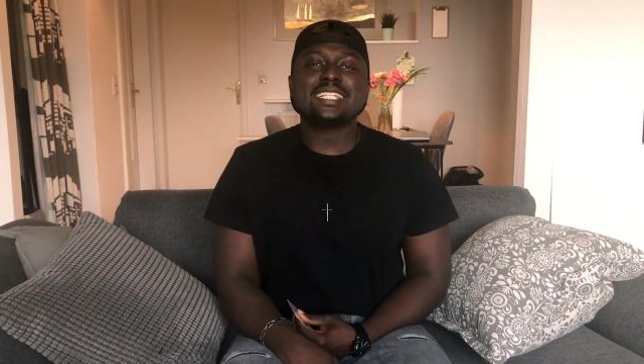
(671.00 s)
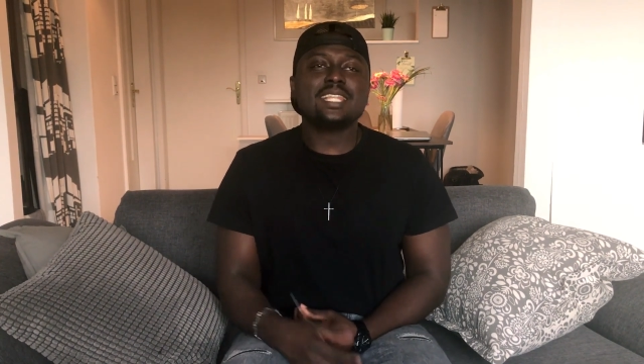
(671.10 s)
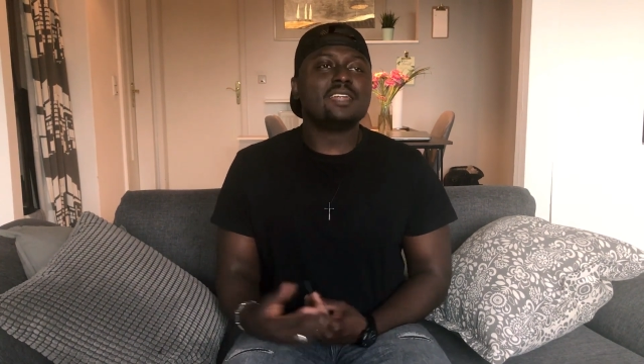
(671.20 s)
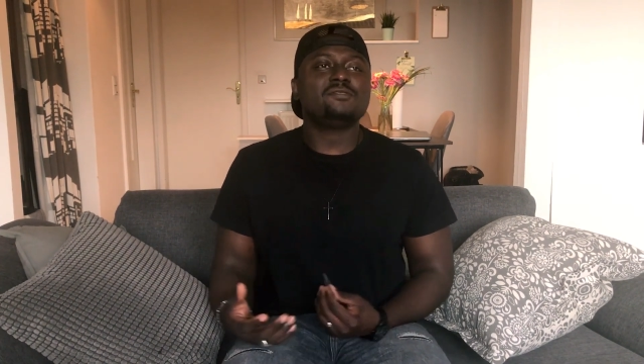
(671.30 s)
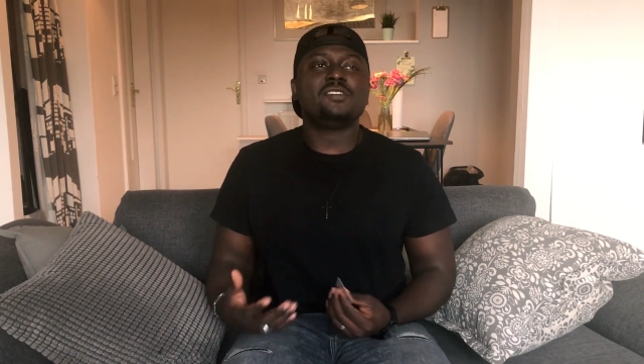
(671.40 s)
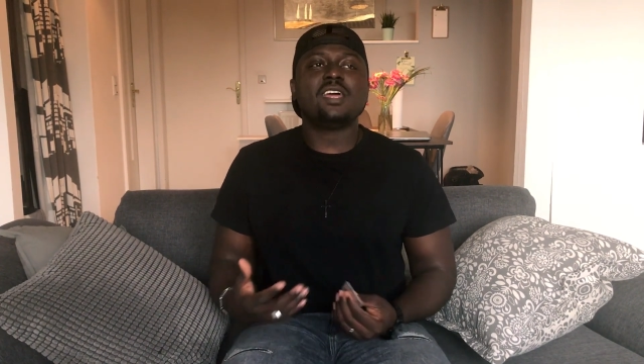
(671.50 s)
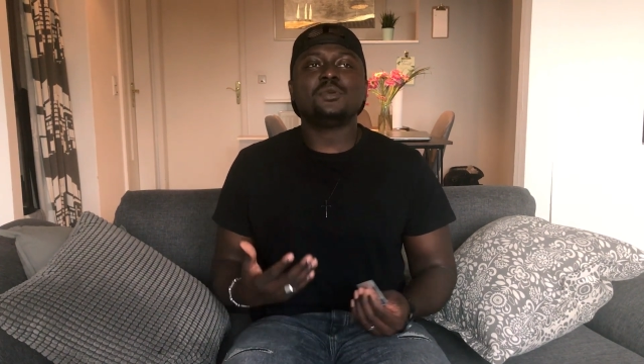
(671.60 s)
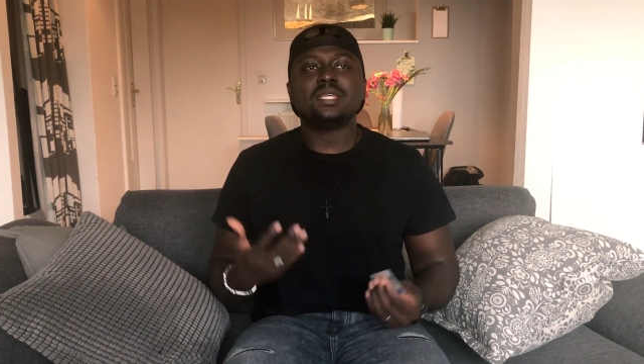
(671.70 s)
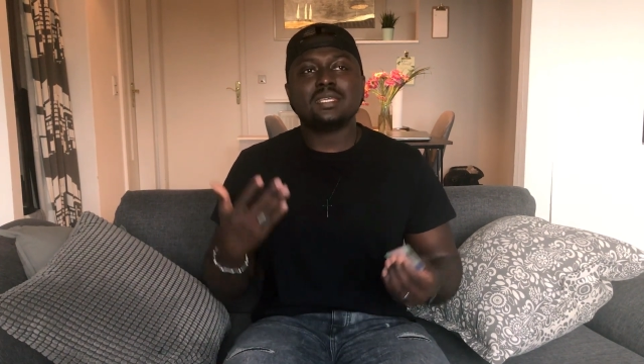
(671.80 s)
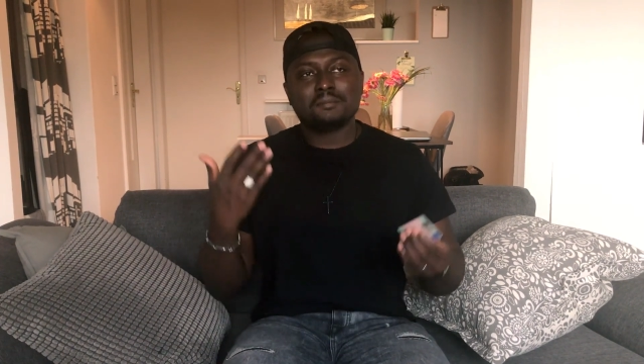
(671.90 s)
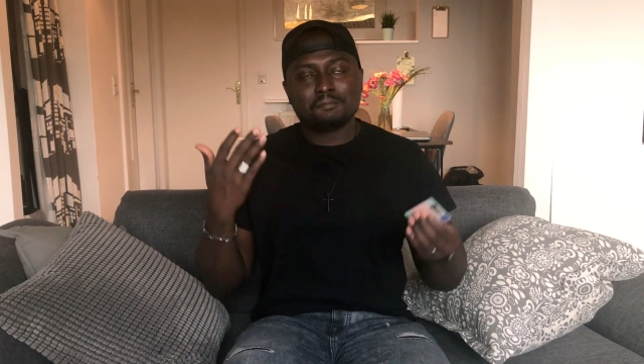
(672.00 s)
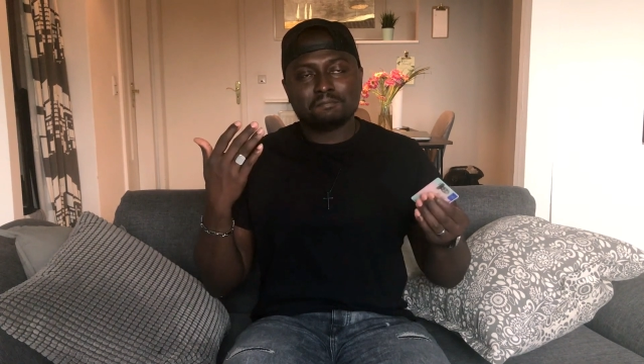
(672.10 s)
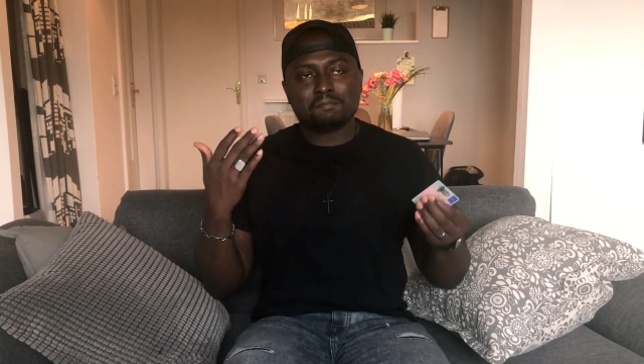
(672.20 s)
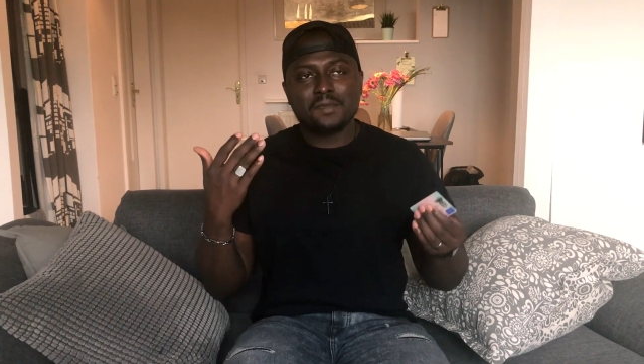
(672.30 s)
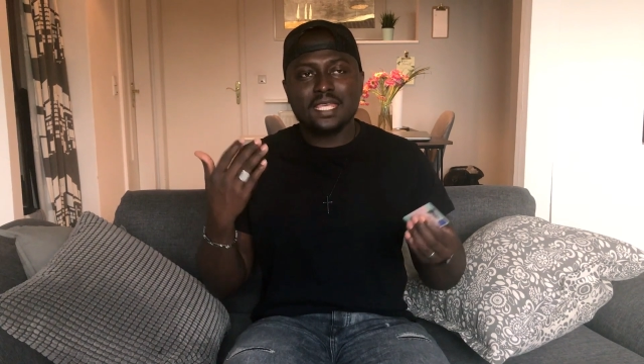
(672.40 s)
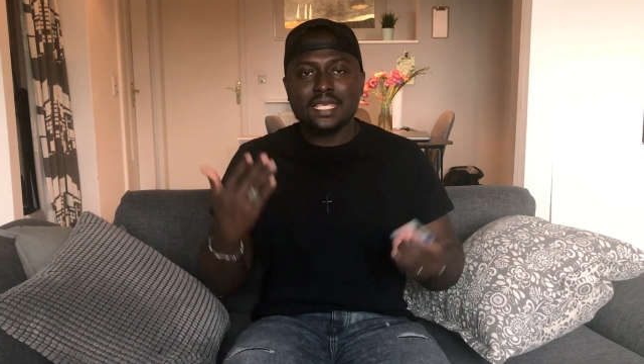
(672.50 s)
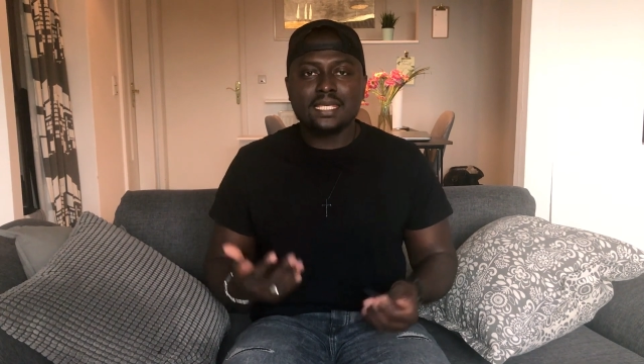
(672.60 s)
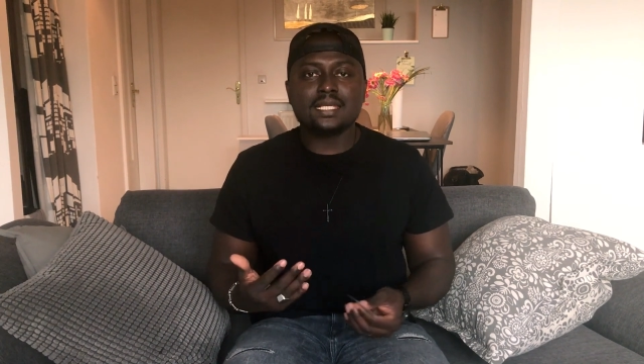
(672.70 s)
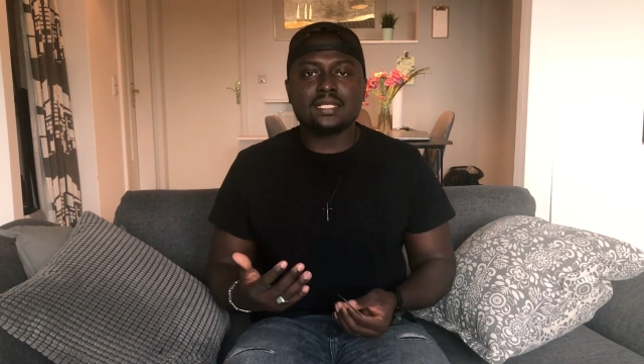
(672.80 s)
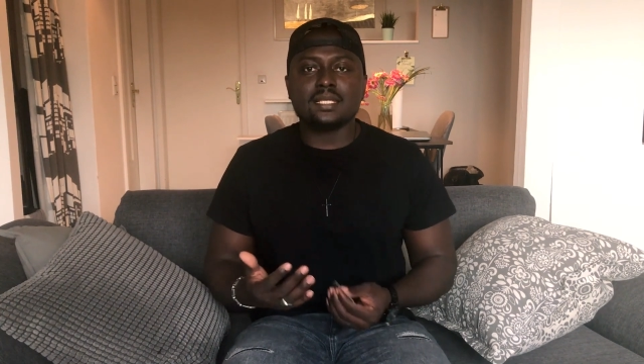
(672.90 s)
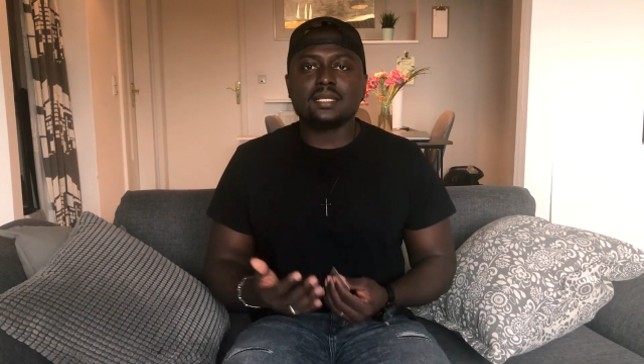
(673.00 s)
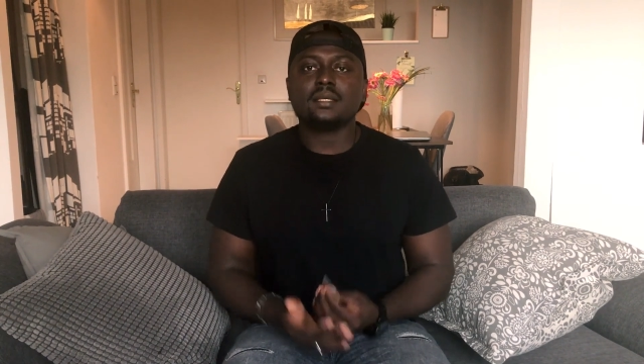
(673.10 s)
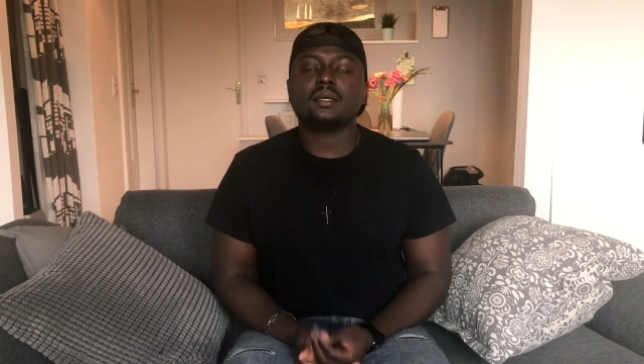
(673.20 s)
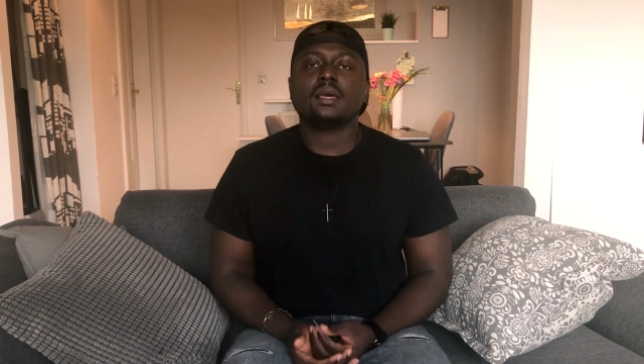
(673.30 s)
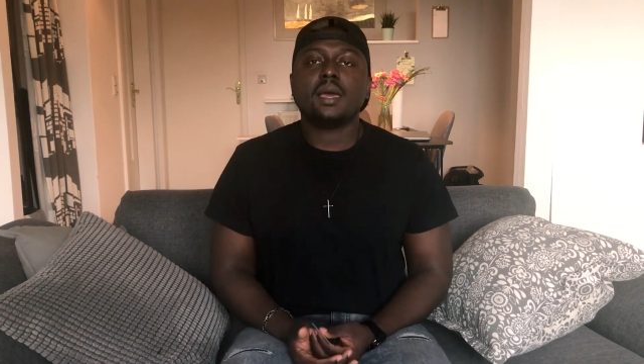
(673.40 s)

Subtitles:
not very easy,